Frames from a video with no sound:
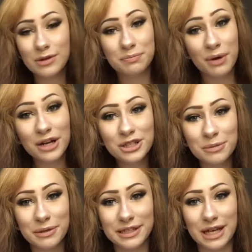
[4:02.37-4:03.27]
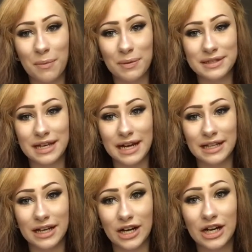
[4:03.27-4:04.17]
was pressure building up inside
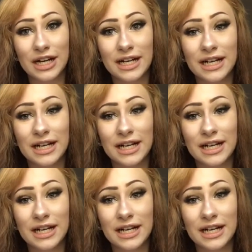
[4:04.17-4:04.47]
of there.